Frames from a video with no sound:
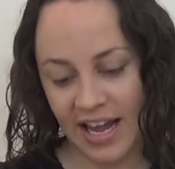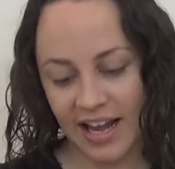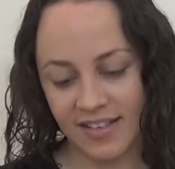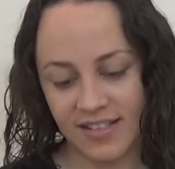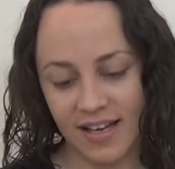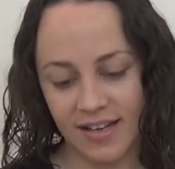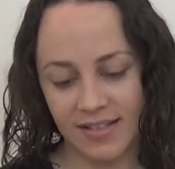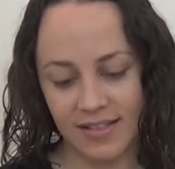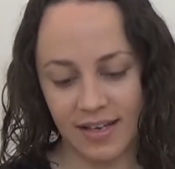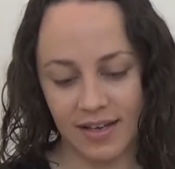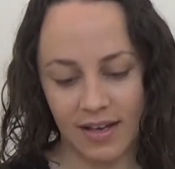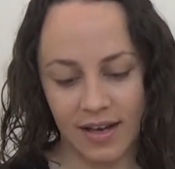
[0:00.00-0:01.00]
It
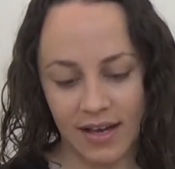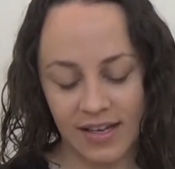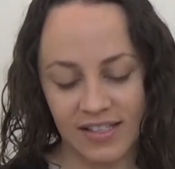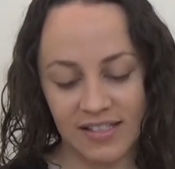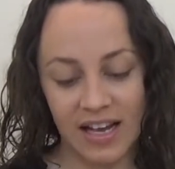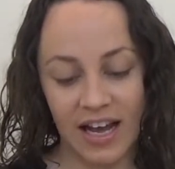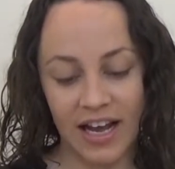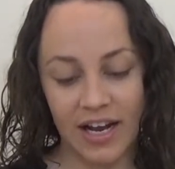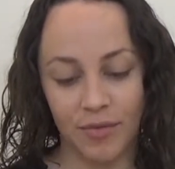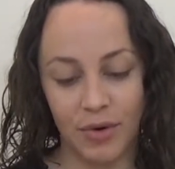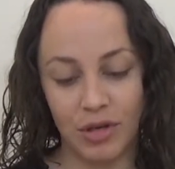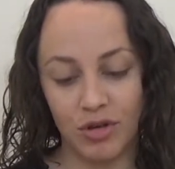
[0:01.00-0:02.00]
says Saie
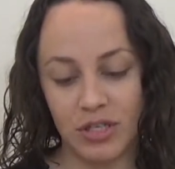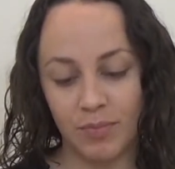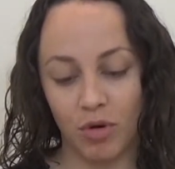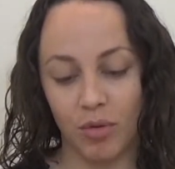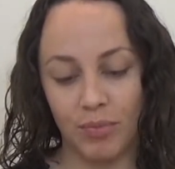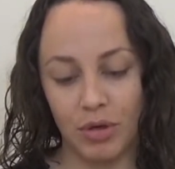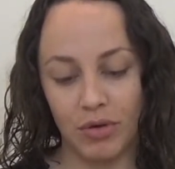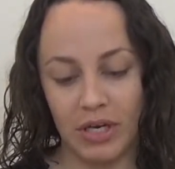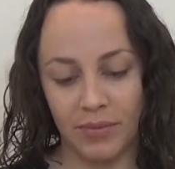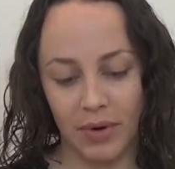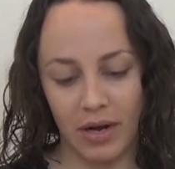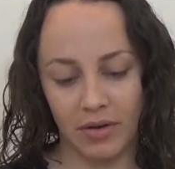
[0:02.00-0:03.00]
Reusable
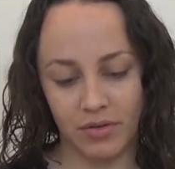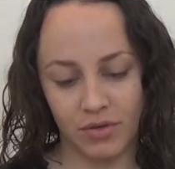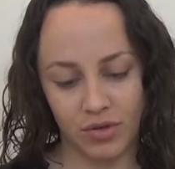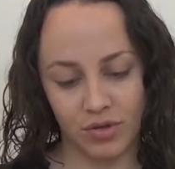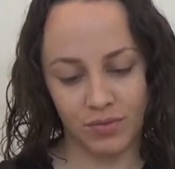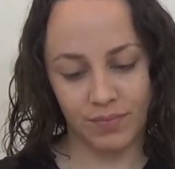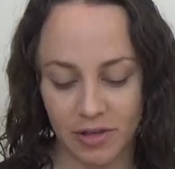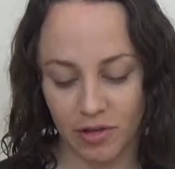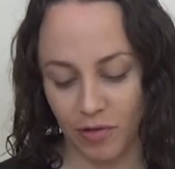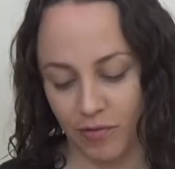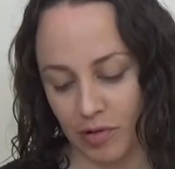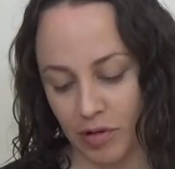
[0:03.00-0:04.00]
Beauty Rounds. So
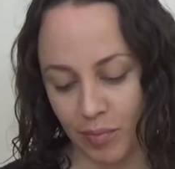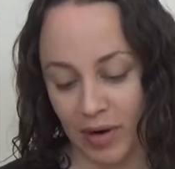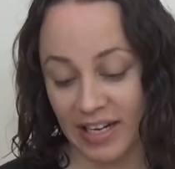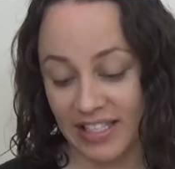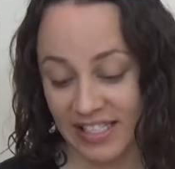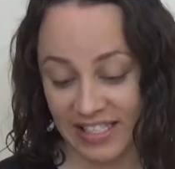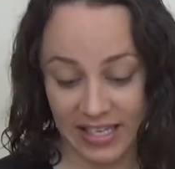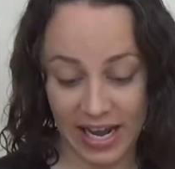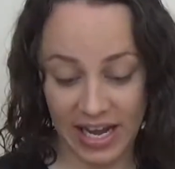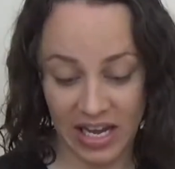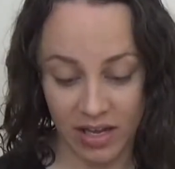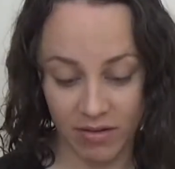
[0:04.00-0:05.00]
they're from the brand
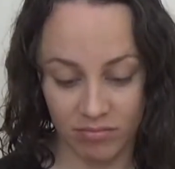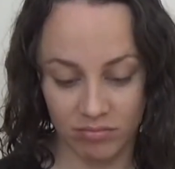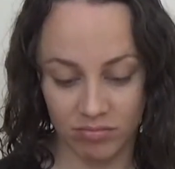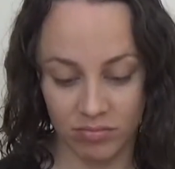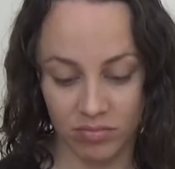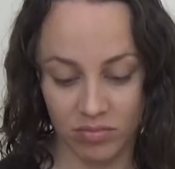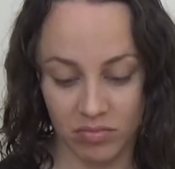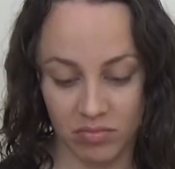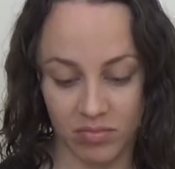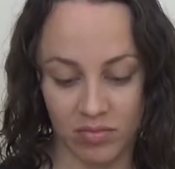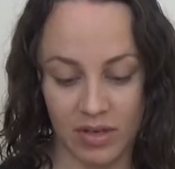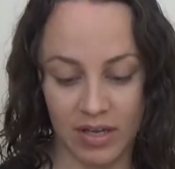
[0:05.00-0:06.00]
Saie,
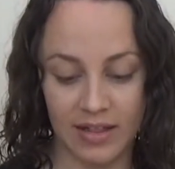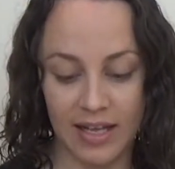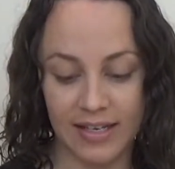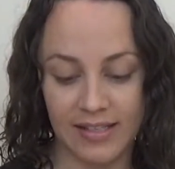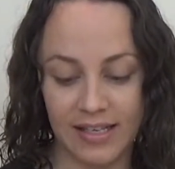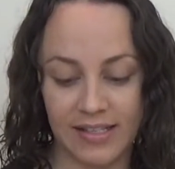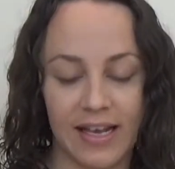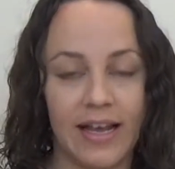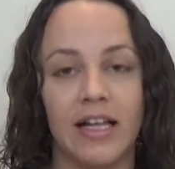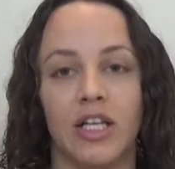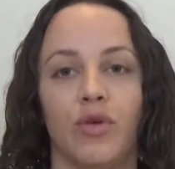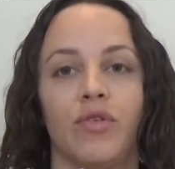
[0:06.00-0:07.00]
and then it says
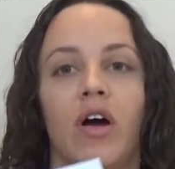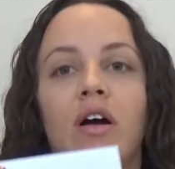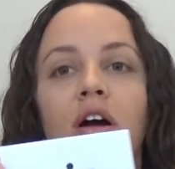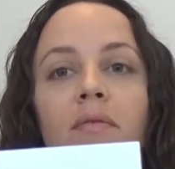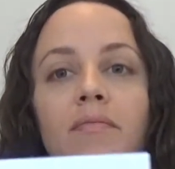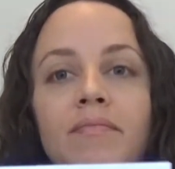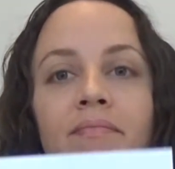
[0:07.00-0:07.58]
saiehello.com.